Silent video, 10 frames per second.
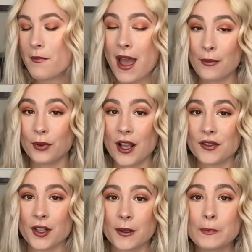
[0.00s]
Matte
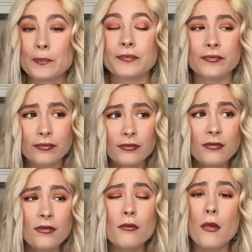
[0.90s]
Bronzer.
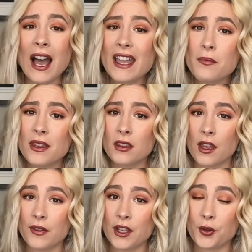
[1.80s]
I have been
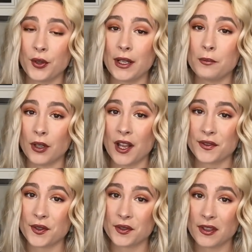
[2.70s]
loving cream
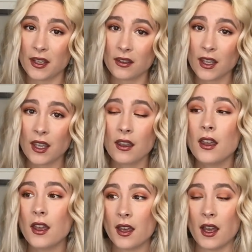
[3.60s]
bronzers lately.
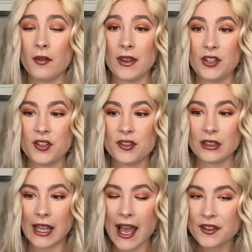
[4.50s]
Um, they just
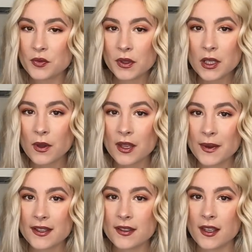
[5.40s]
last really well on
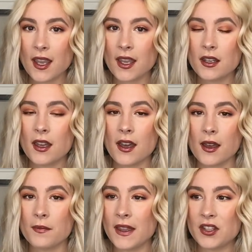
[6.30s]
my skin.
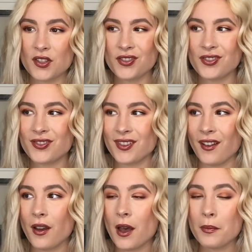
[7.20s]
Um, they just
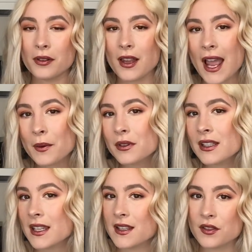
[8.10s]
apply
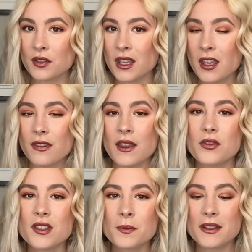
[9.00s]
really easily. They've
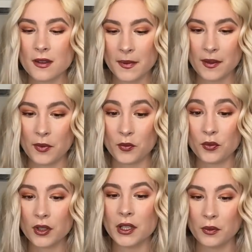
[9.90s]
just been something I've been
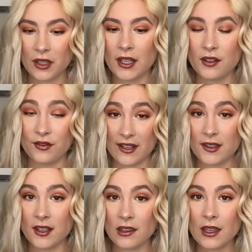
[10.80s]
really, really
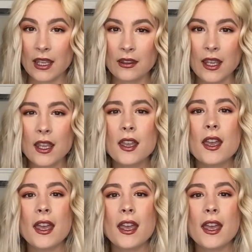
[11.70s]
investing in lately.